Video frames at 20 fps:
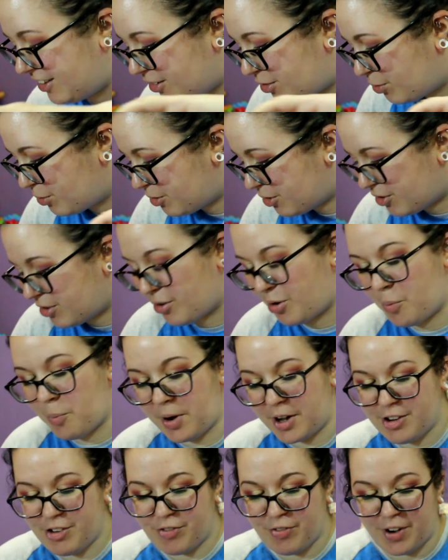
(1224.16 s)
this was so
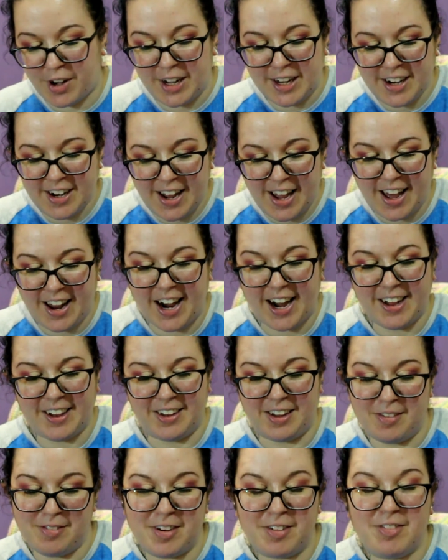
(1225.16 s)
much fun and I
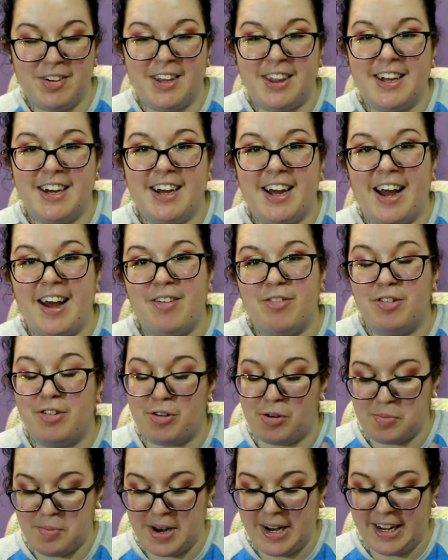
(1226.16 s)
love everything I have
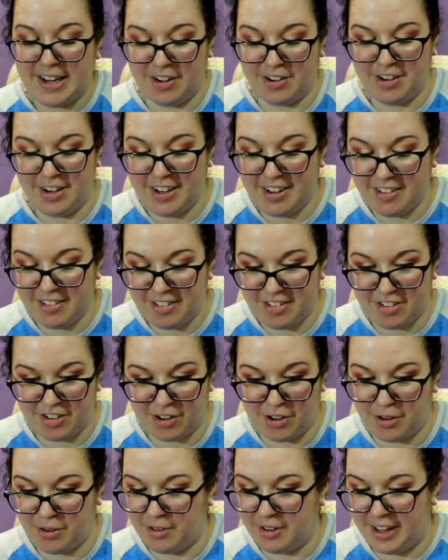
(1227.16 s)
so many goodies to
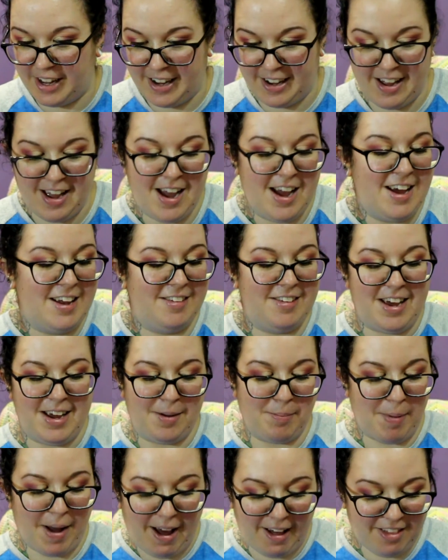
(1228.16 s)
go like
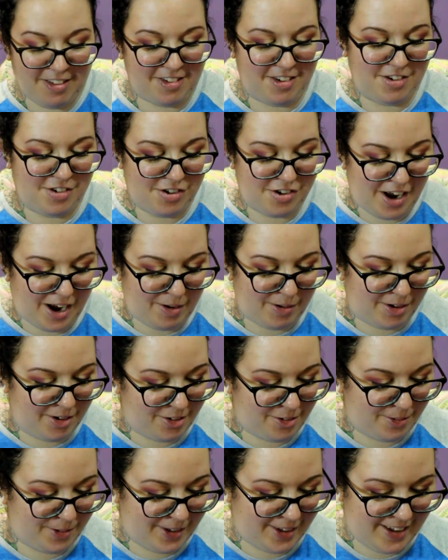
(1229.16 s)
take baths and
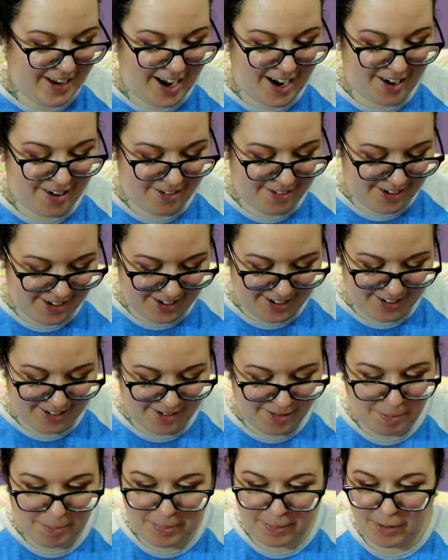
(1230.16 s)
showers with now
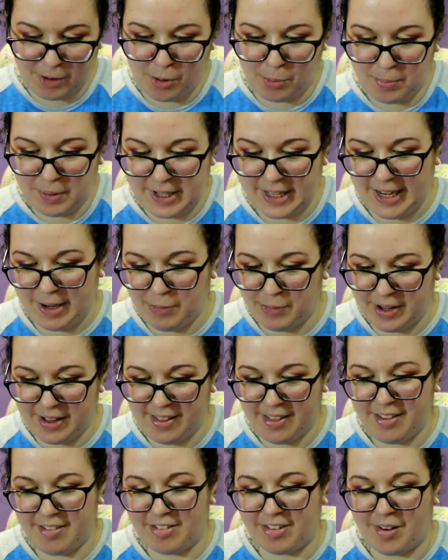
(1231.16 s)
and go play
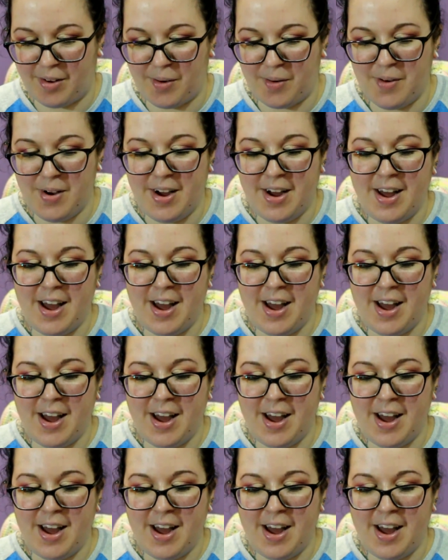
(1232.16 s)
with so